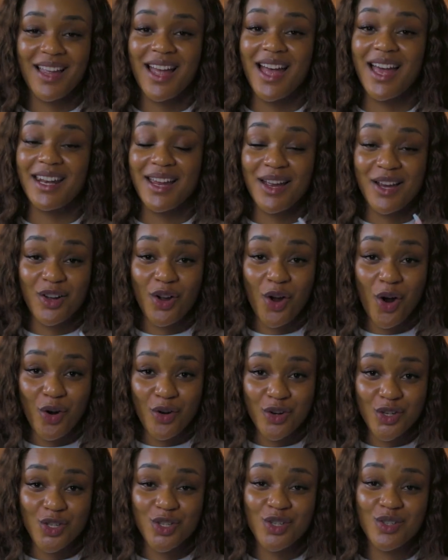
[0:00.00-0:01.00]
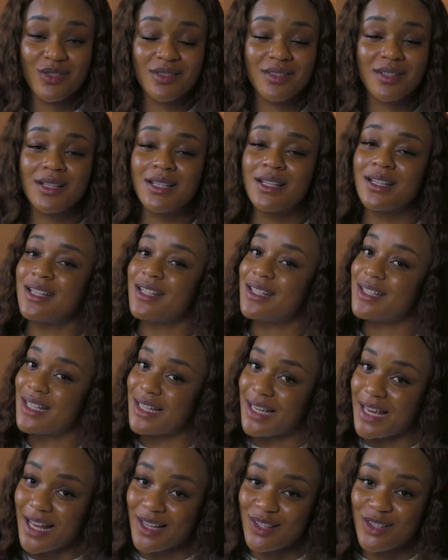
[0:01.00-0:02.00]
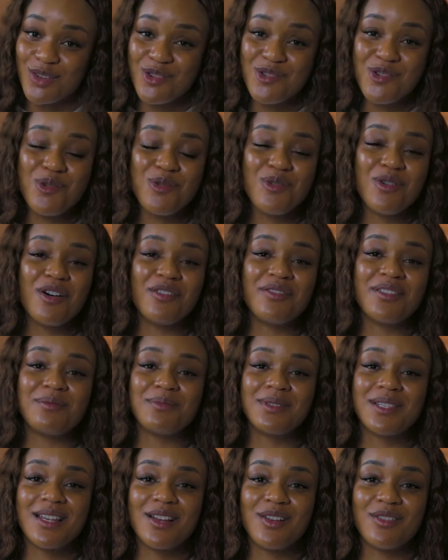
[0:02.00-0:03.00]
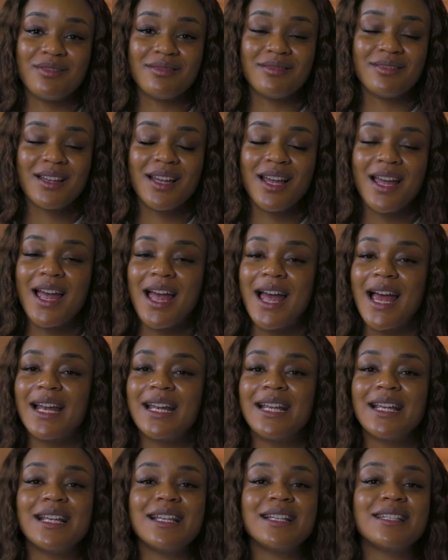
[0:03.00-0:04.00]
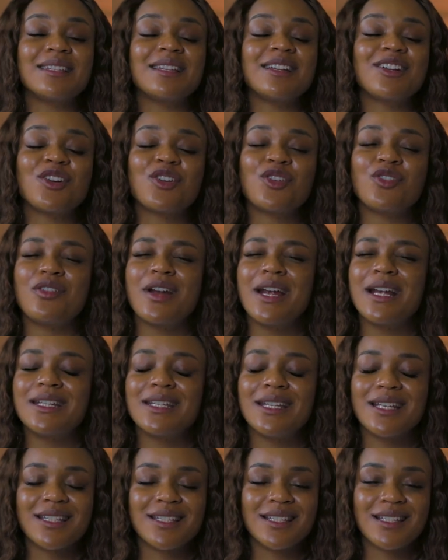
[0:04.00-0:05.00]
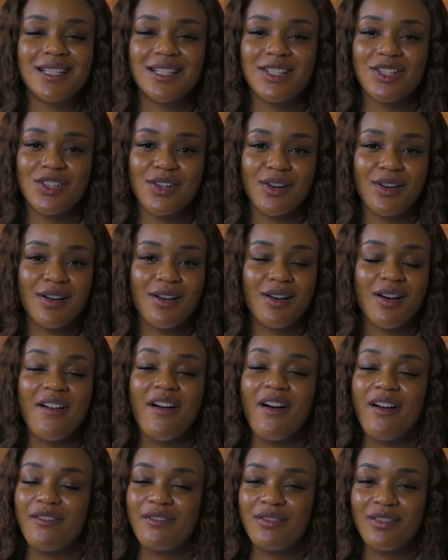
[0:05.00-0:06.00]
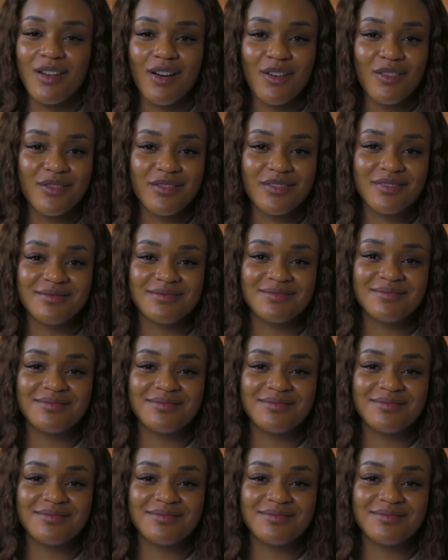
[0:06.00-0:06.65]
And I encourage you to get to know love himself. And he is the greatest teacher of love.